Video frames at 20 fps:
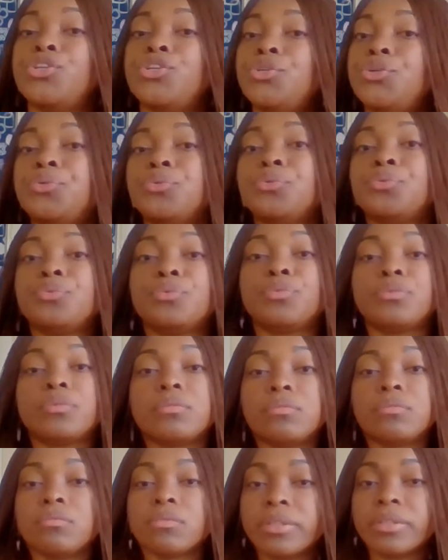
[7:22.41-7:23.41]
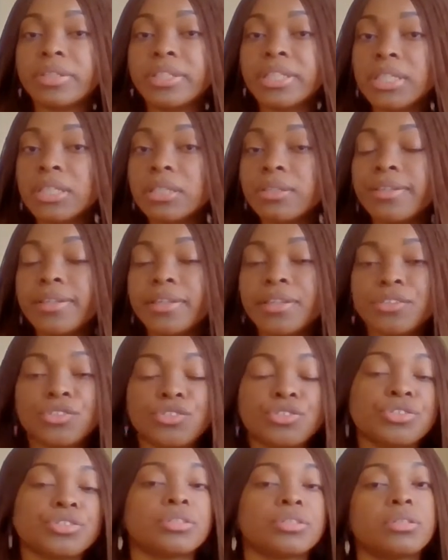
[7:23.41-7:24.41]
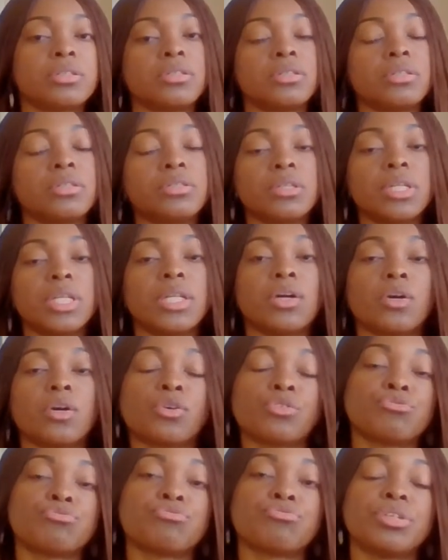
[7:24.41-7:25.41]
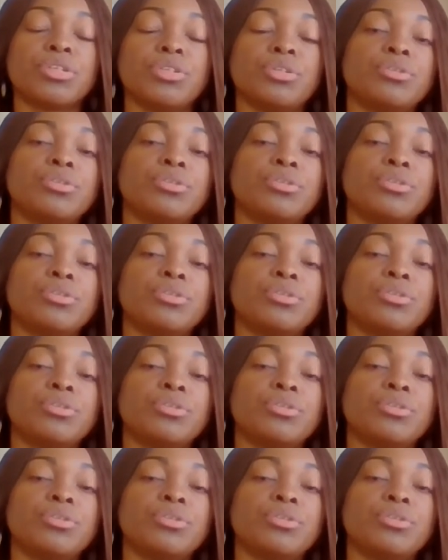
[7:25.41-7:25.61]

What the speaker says: you cleaned the kitchen and did the laundry,